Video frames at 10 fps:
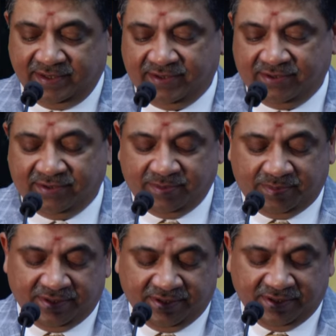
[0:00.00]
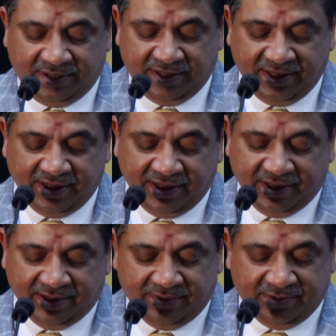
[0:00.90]
entrepreneur in
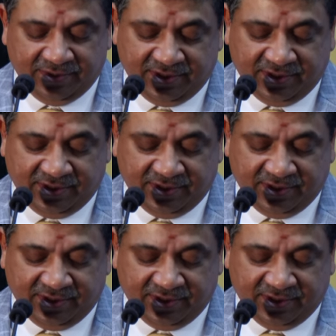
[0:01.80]
AI who has